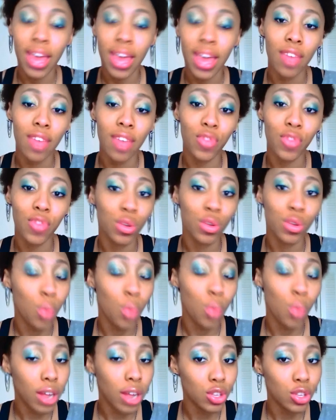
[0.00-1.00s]
if you
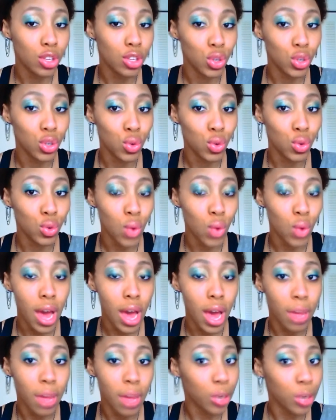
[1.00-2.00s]
want to
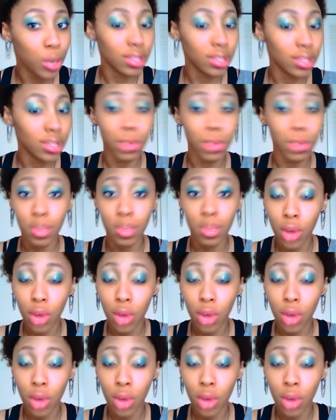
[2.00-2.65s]
purchase some of